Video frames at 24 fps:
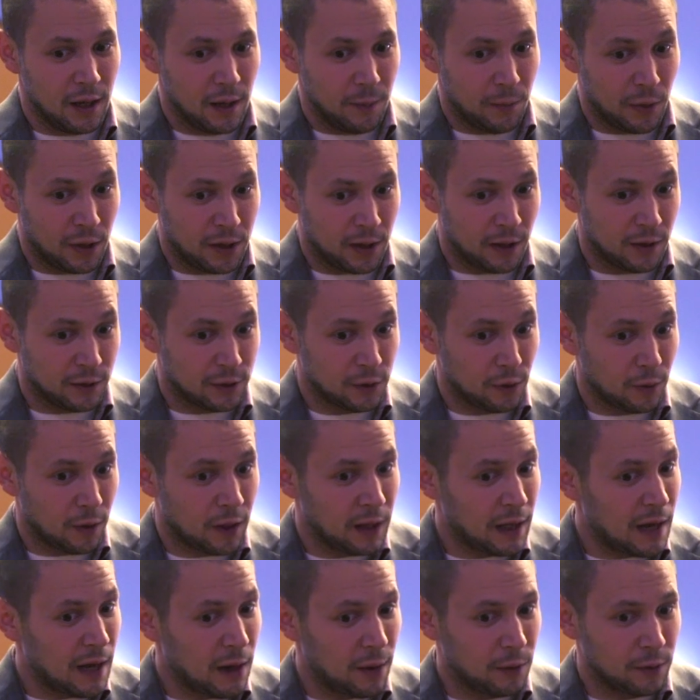But it also
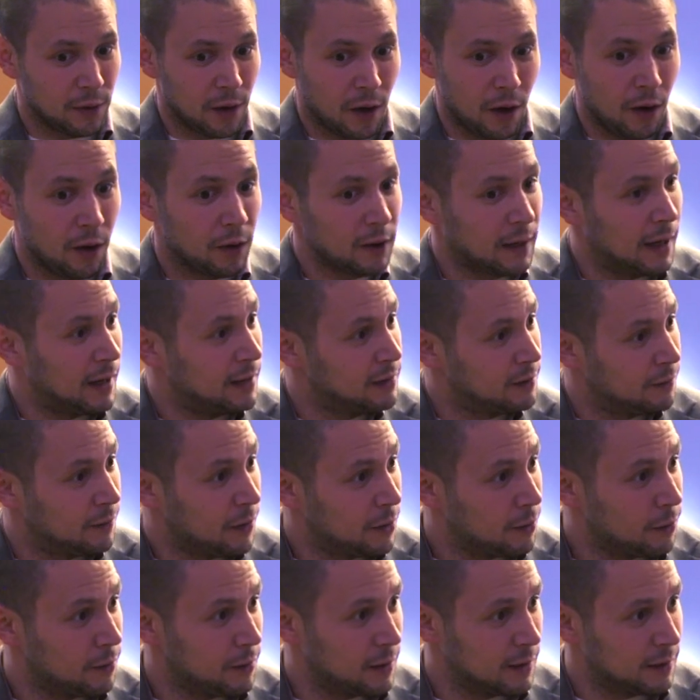allowed all kinds of
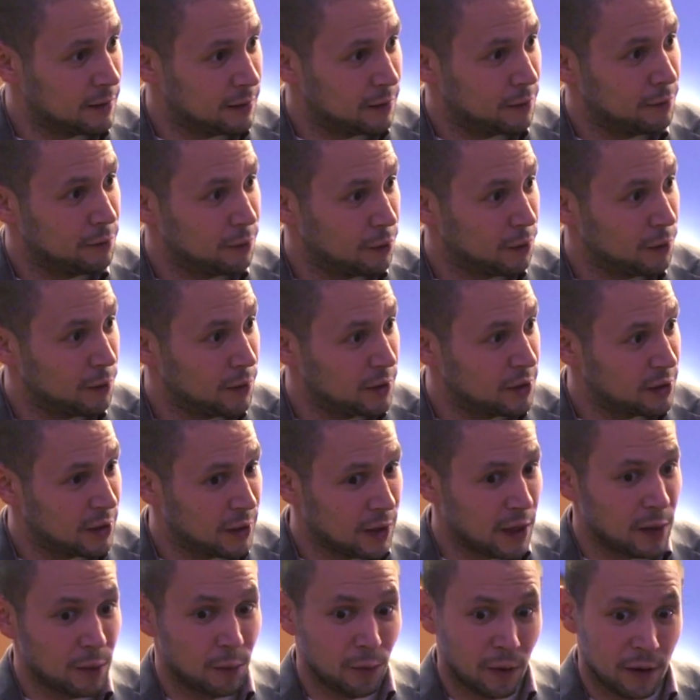other things to flourish.
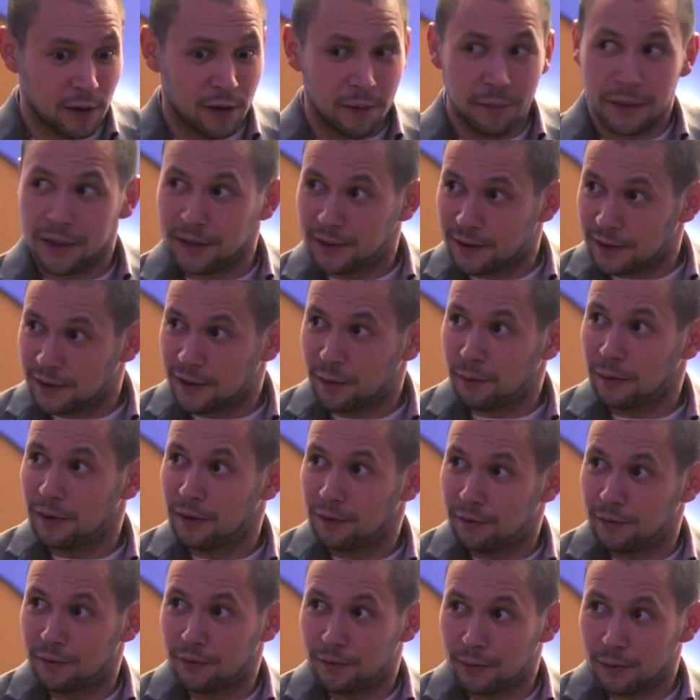And one of the pieces that
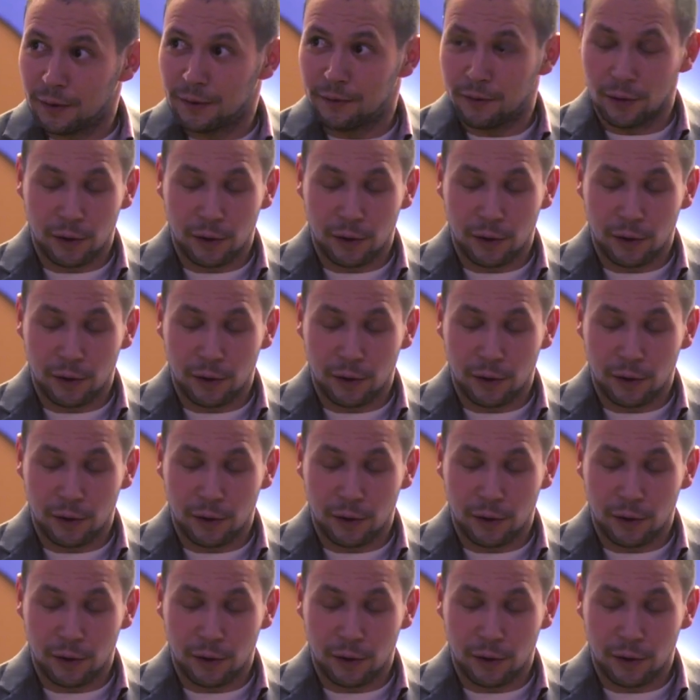we've